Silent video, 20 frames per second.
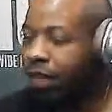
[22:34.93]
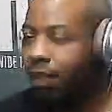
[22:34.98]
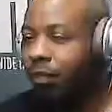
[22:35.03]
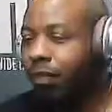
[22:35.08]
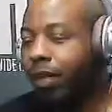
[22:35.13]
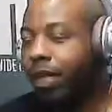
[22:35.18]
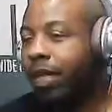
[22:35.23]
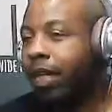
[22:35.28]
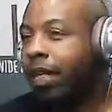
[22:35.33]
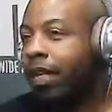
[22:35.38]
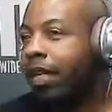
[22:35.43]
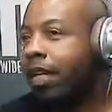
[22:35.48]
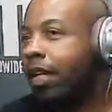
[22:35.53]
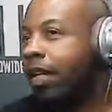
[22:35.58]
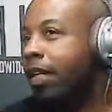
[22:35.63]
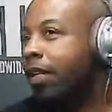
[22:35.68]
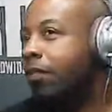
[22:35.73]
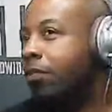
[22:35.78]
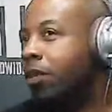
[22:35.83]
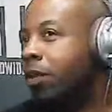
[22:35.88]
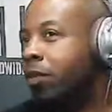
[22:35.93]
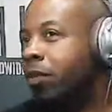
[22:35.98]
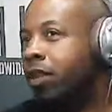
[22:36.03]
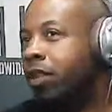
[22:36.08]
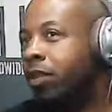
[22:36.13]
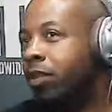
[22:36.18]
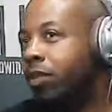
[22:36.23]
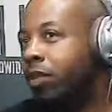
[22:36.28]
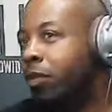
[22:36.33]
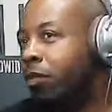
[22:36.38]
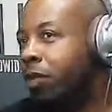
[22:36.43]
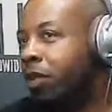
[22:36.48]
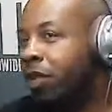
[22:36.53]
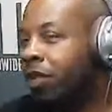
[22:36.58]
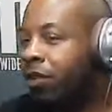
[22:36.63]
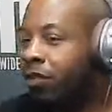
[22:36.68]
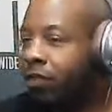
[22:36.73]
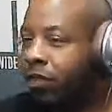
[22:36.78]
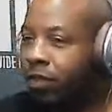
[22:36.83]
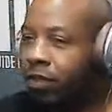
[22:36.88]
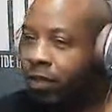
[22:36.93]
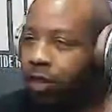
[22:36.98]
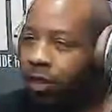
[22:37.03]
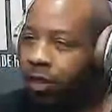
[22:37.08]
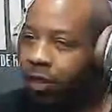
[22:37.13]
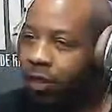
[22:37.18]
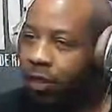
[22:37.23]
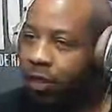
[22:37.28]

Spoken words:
Man, what we do? I went over to the,